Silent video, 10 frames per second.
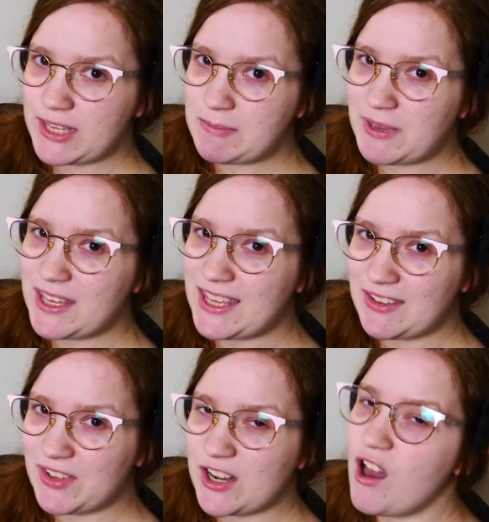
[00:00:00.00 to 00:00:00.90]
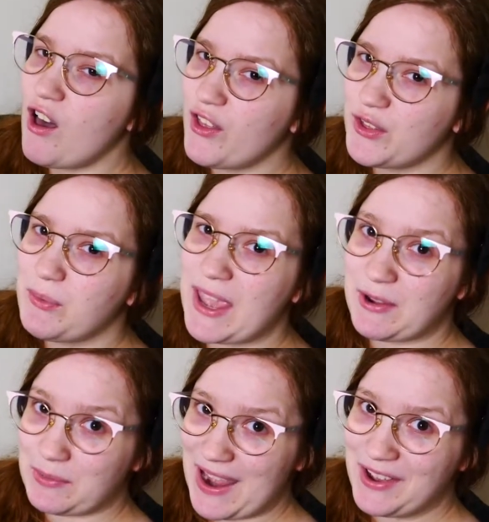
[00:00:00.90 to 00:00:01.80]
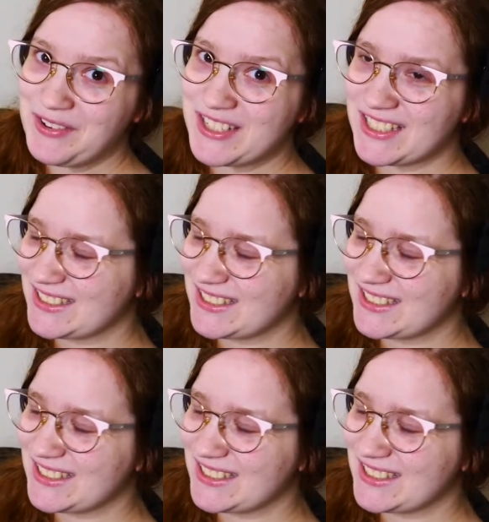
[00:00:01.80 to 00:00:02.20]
keep it even all the way around.